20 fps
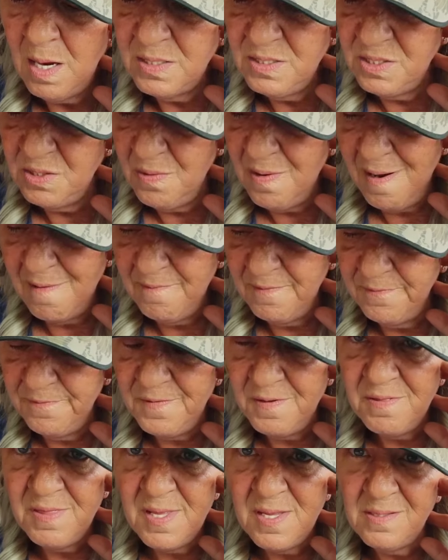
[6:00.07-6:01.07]
I do have a
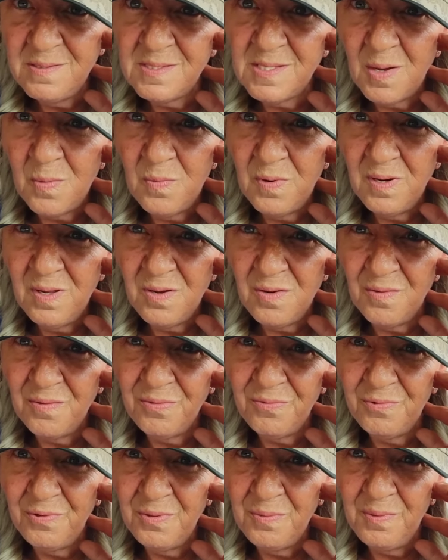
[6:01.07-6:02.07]
few things I want to go
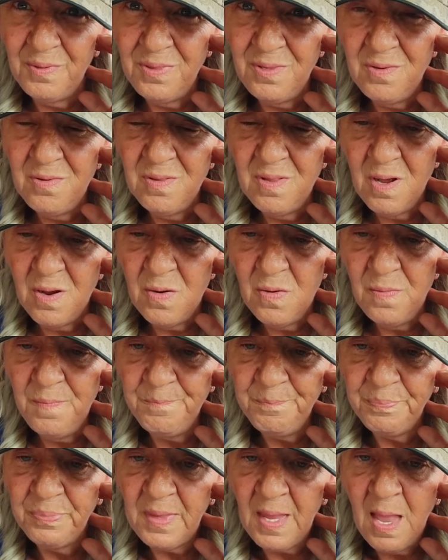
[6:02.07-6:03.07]
through with you though.
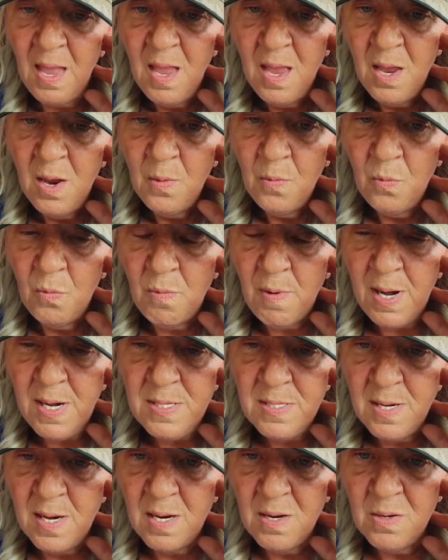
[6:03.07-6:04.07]

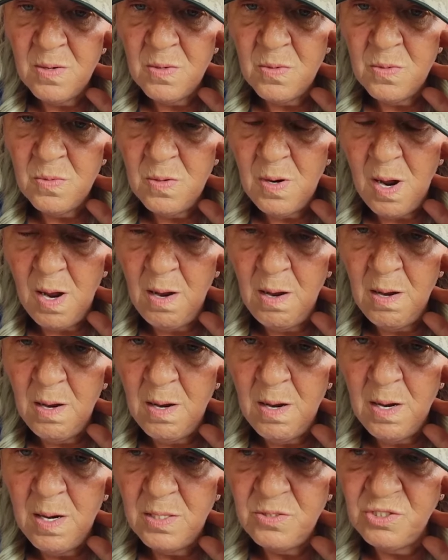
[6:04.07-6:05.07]
Right now,
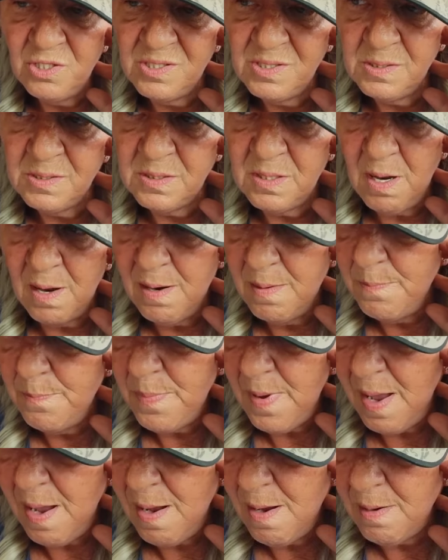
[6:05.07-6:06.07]
I just got
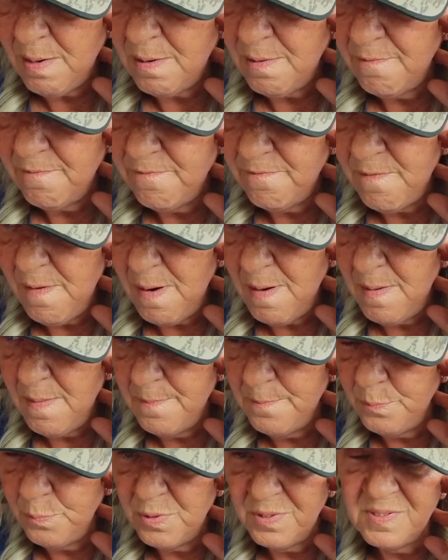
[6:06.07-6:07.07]
back
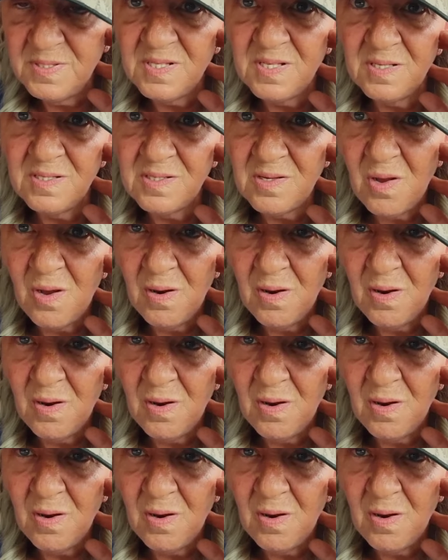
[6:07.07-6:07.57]
from Princess